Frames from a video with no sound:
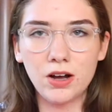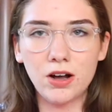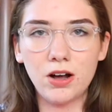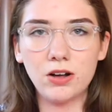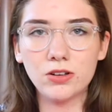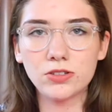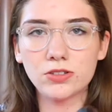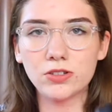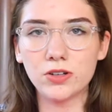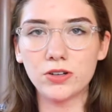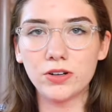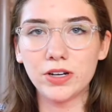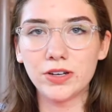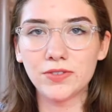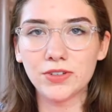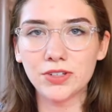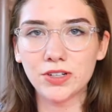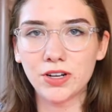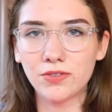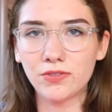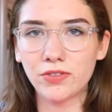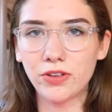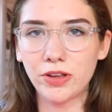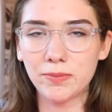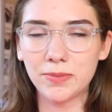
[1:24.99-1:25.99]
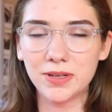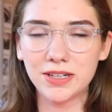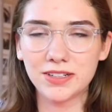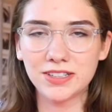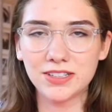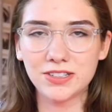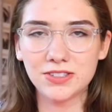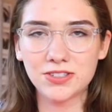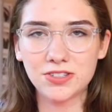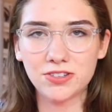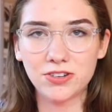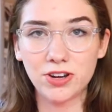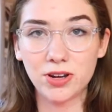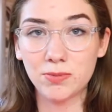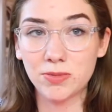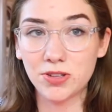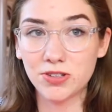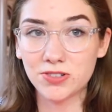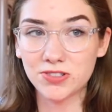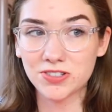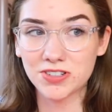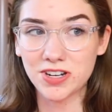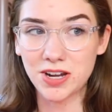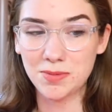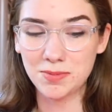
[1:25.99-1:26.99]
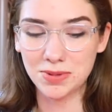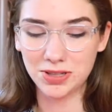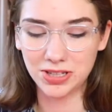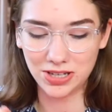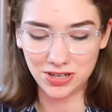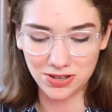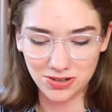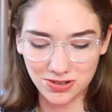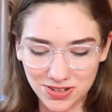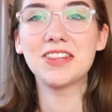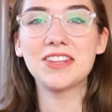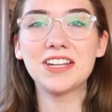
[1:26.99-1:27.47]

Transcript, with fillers: Also, if you're not following me on Instagram, those are down below.